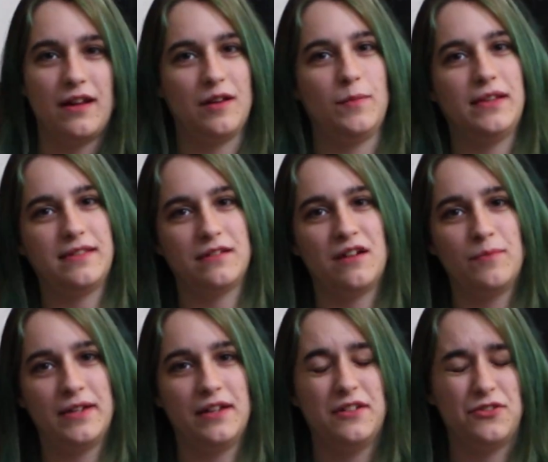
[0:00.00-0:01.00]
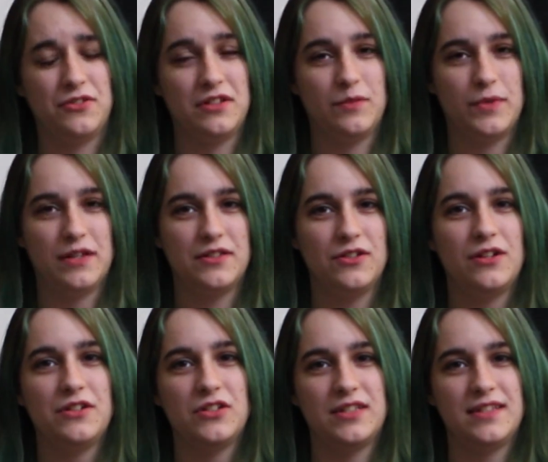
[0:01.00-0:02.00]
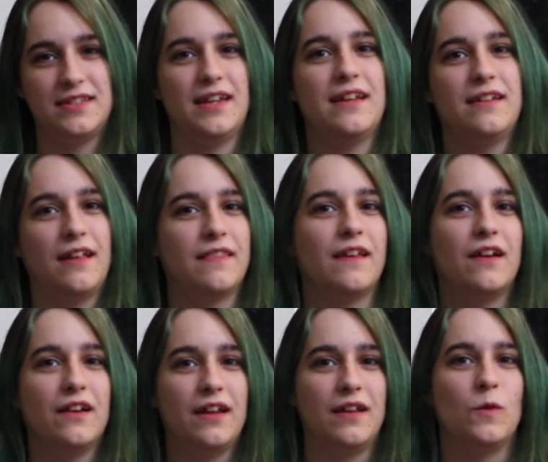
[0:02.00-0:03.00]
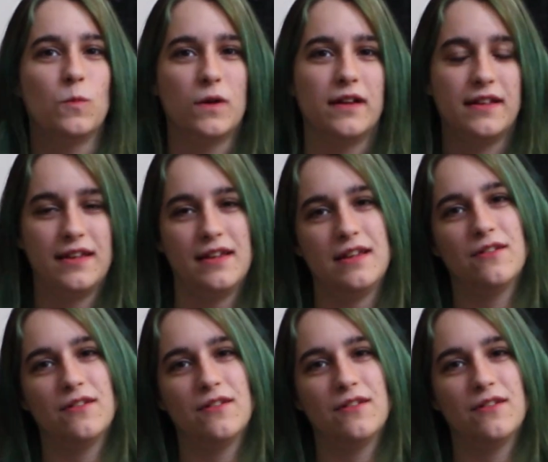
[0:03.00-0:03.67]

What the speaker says: and it makes the combat interesting because you're not just standing there hitting one key.